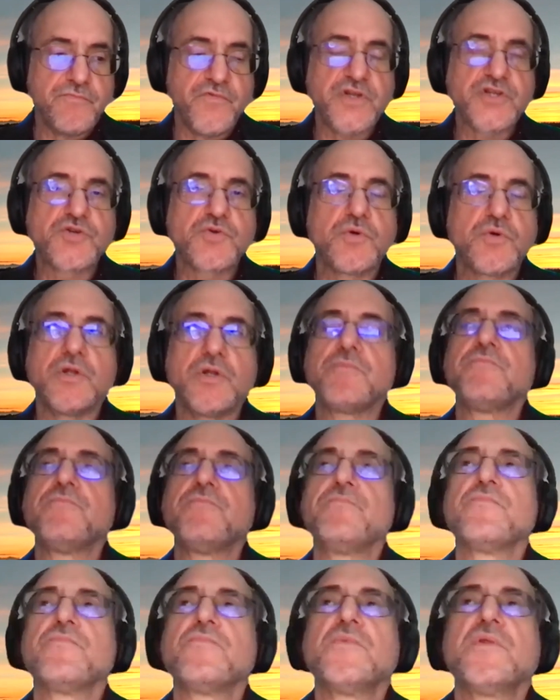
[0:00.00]
visual,
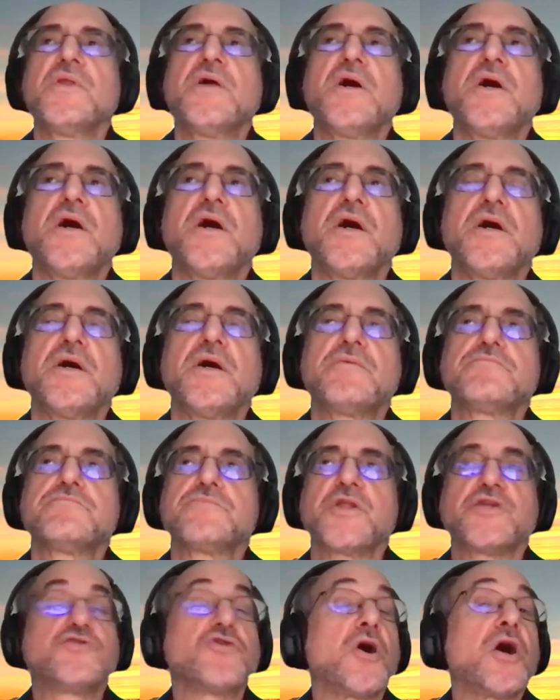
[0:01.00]

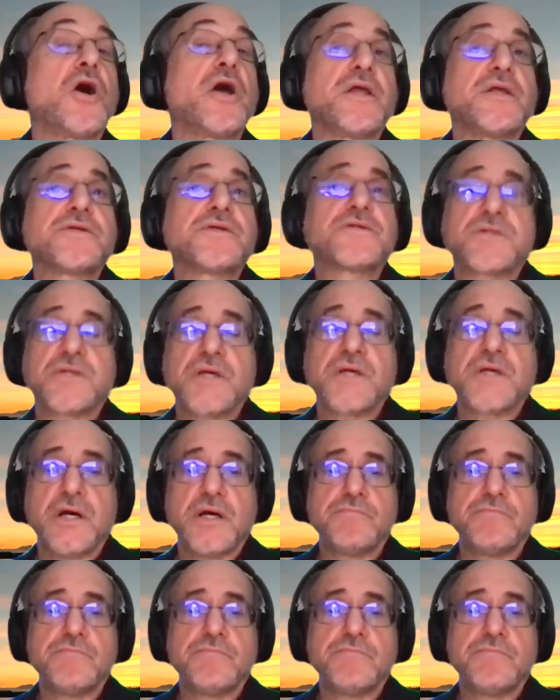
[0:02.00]
the drawings,